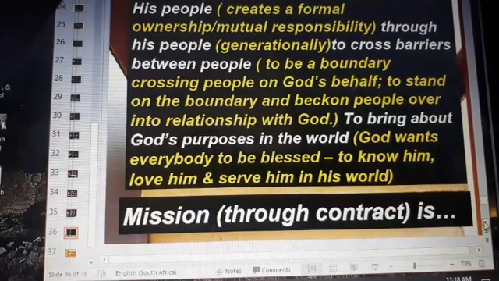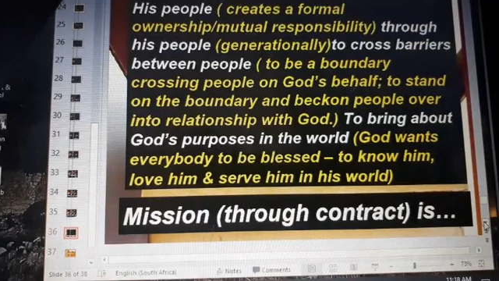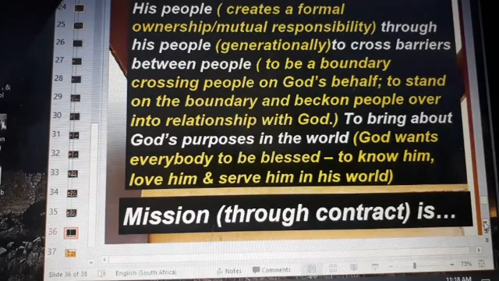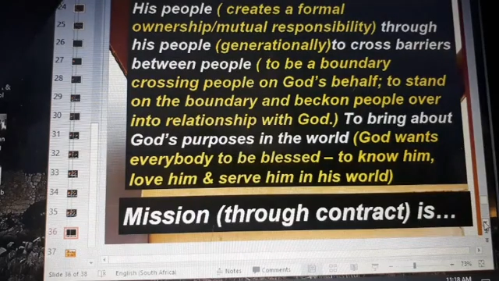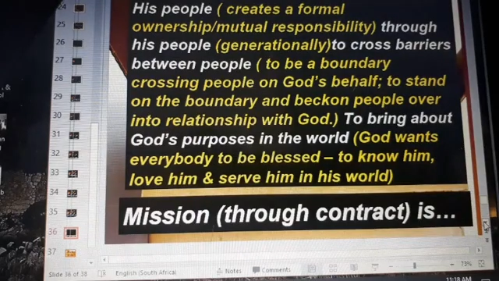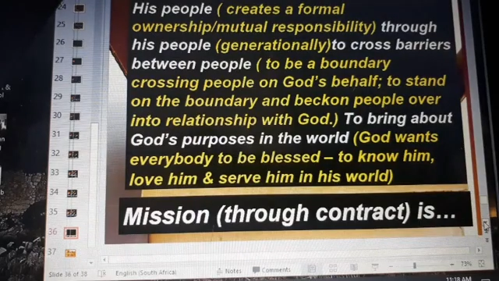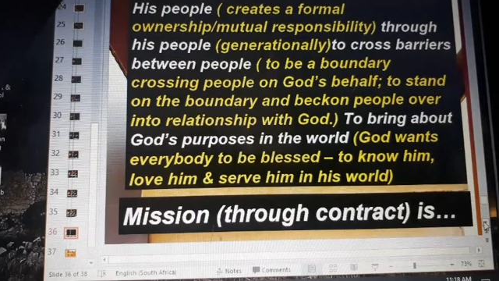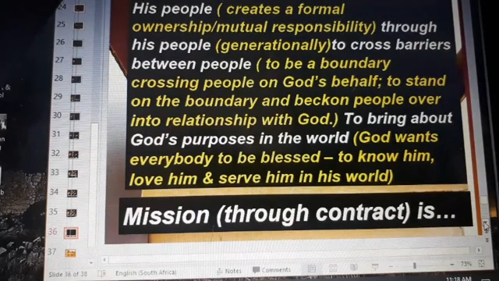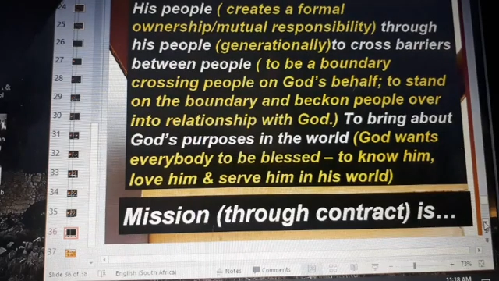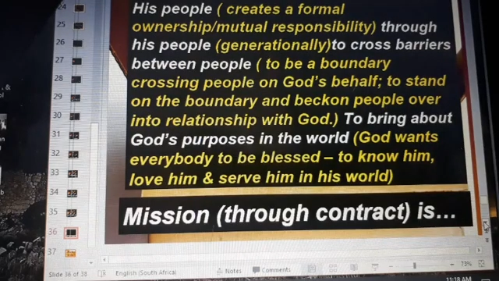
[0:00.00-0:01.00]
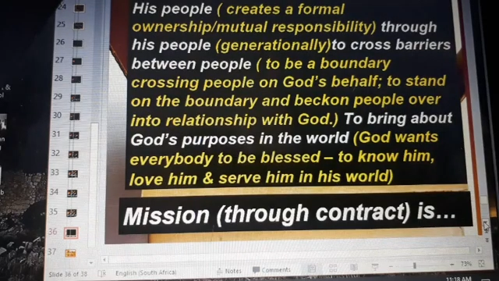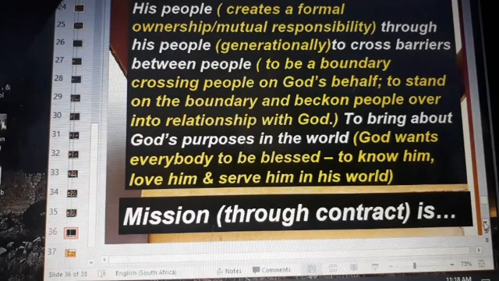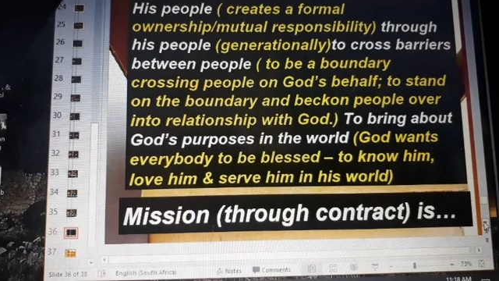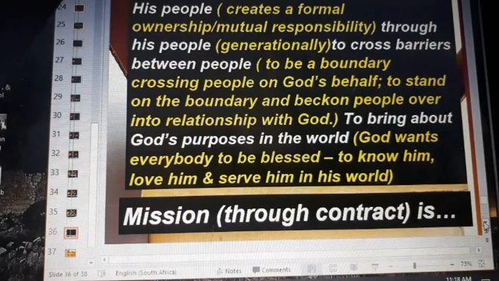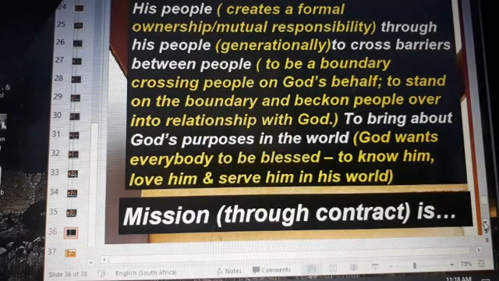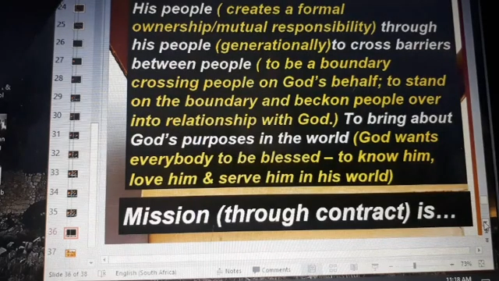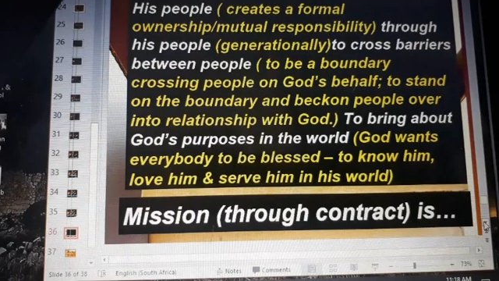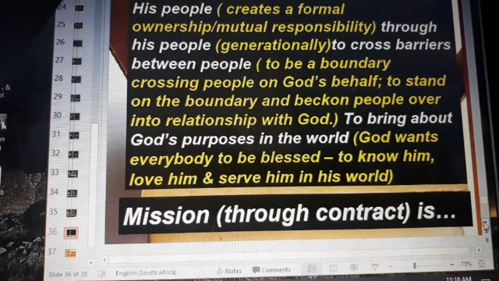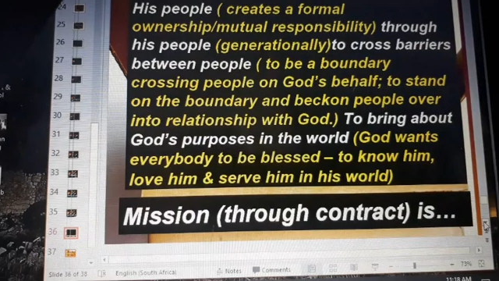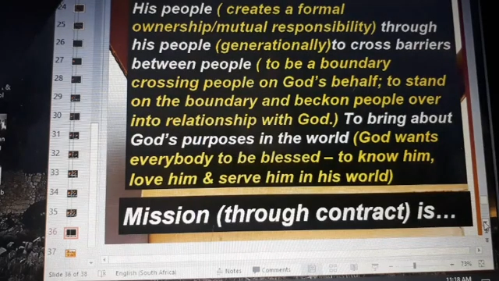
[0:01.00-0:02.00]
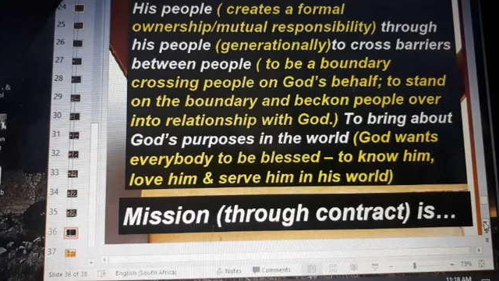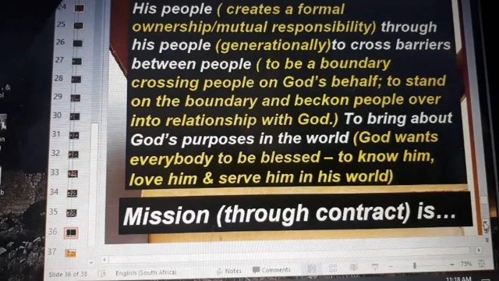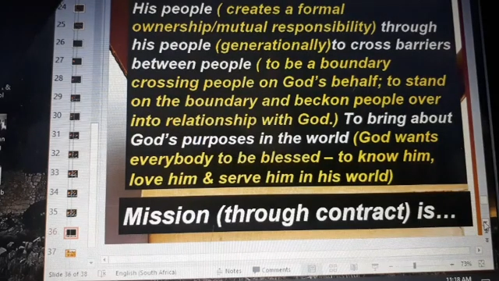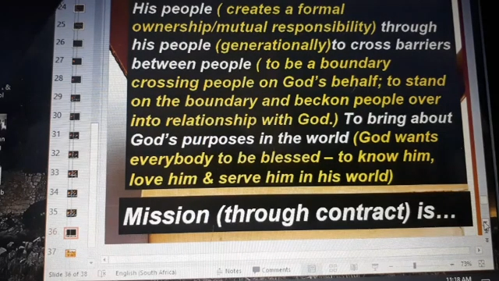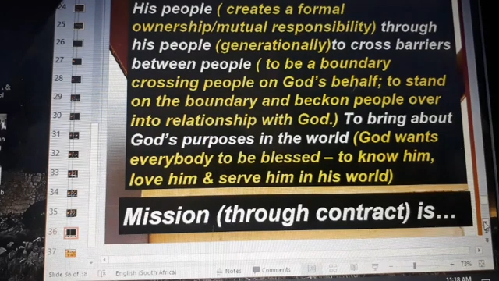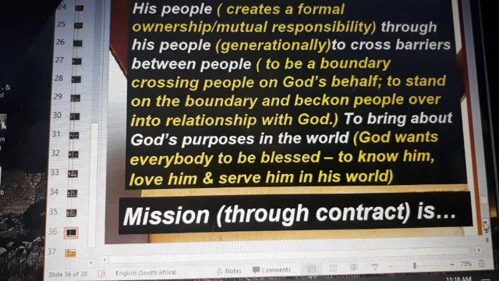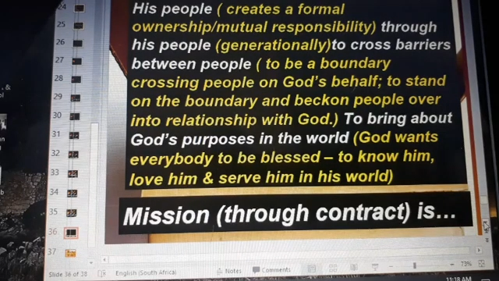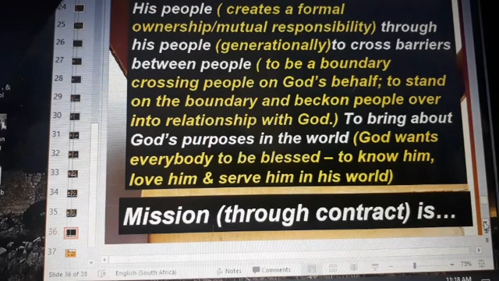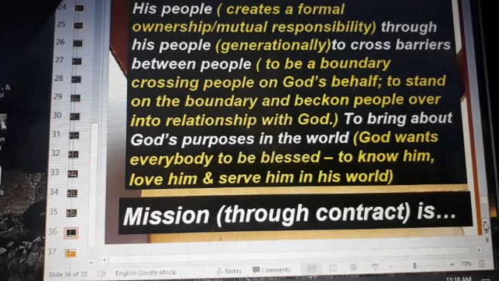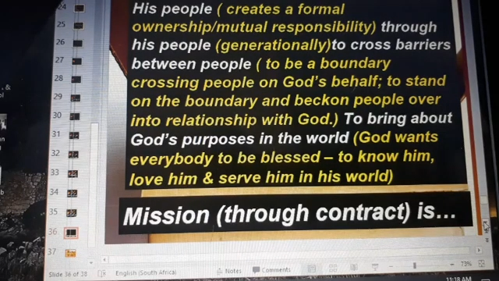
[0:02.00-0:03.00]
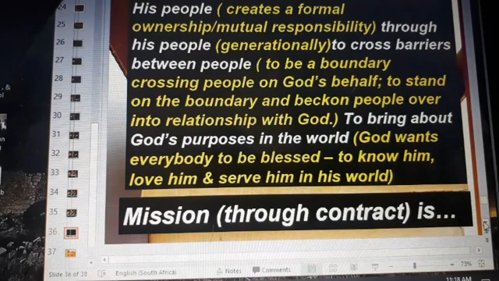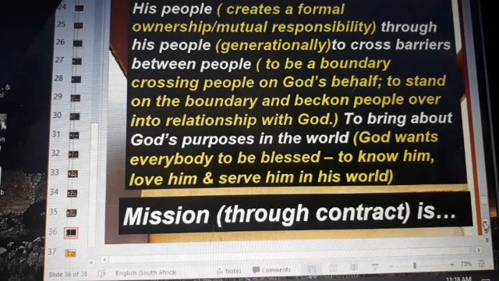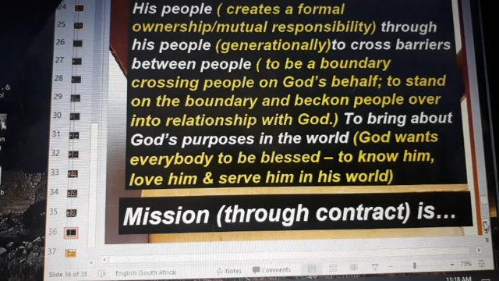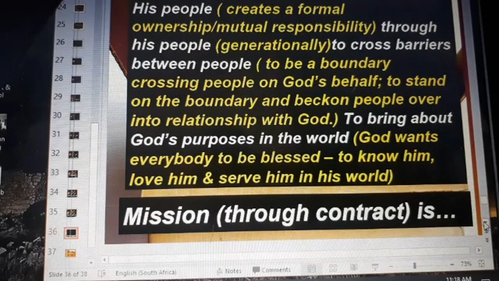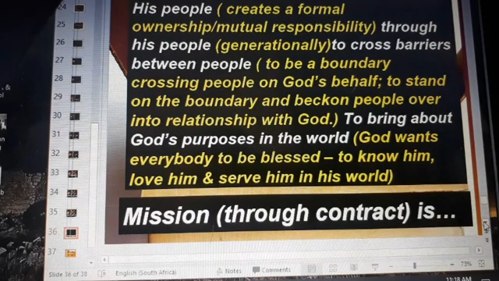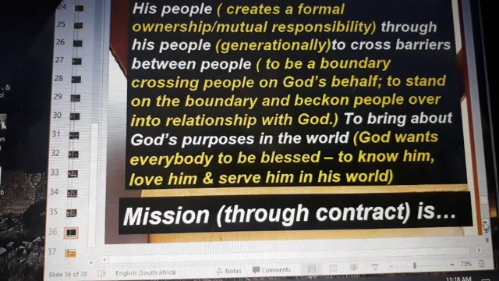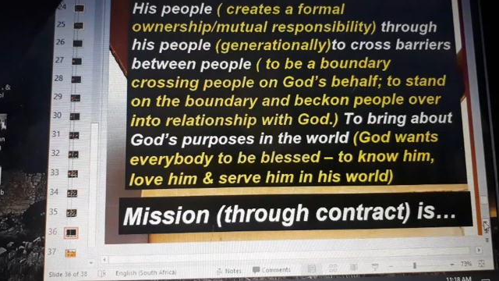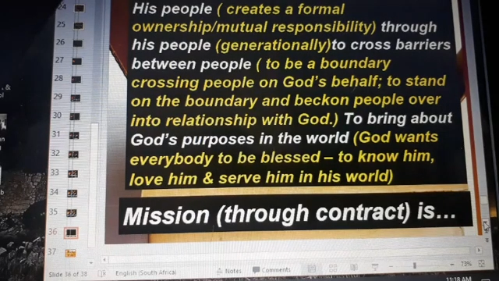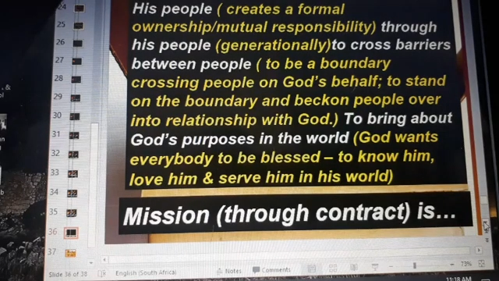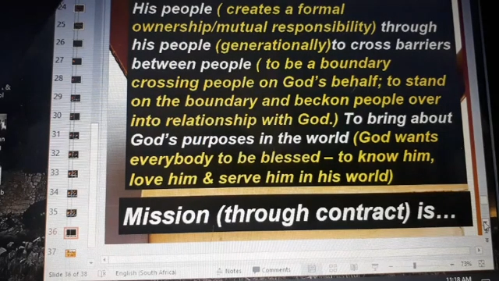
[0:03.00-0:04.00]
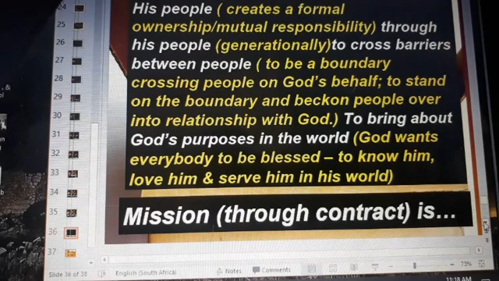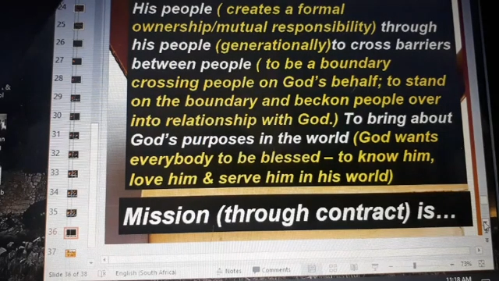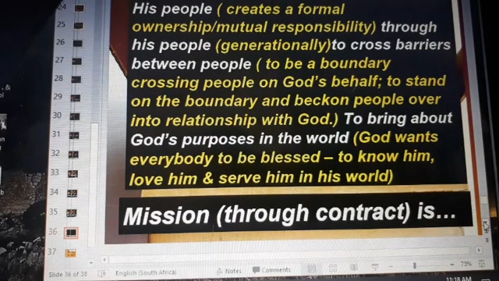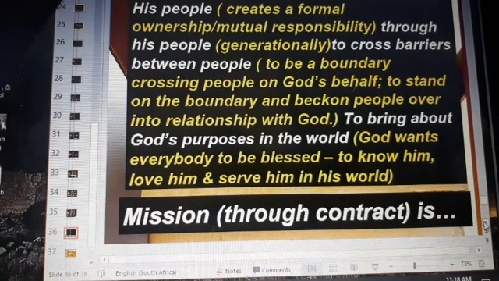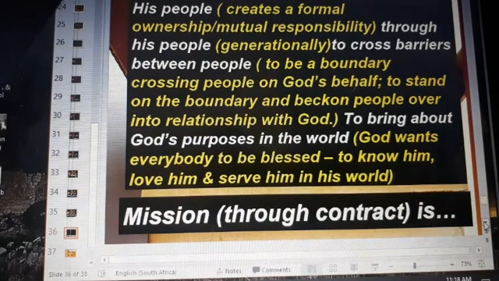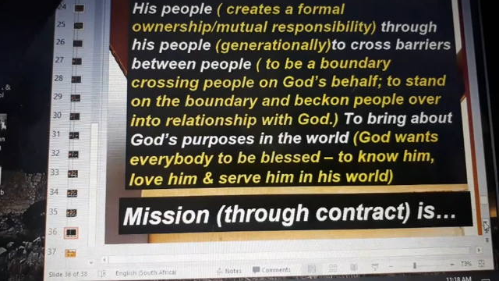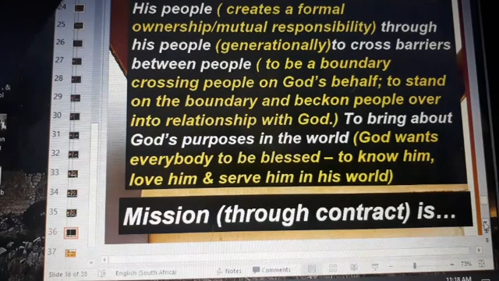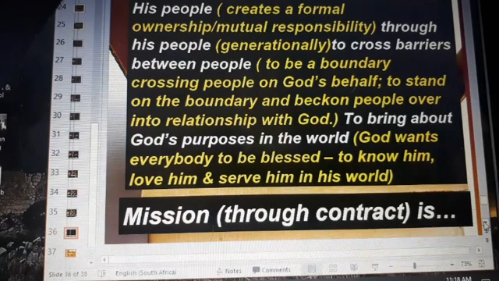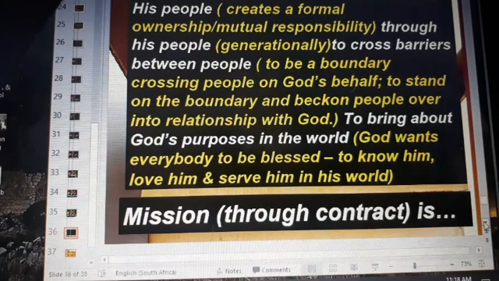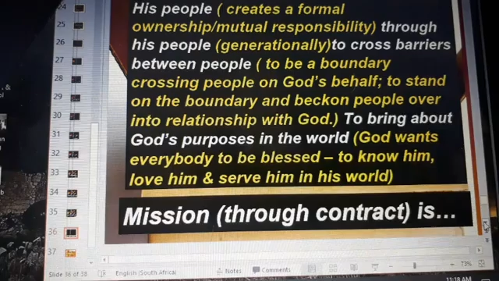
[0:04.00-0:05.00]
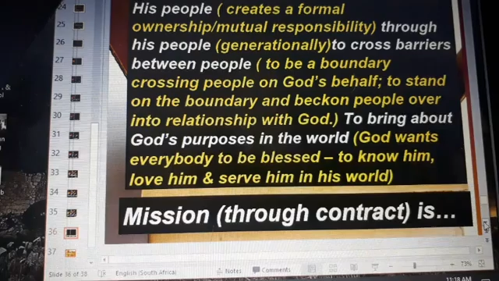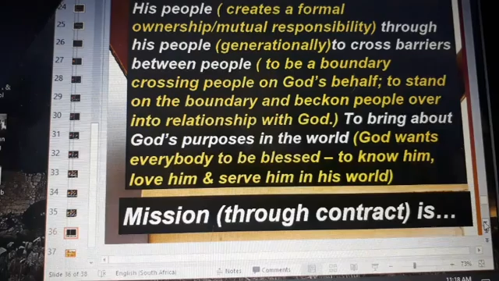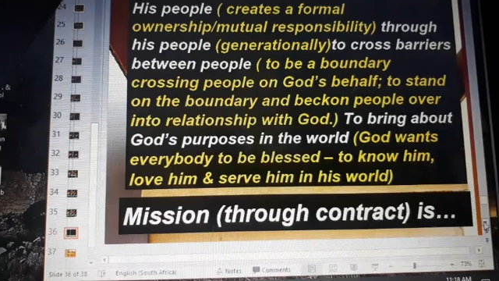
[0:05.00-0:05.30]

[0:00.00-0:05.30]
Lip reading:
[unreadable: no face in view]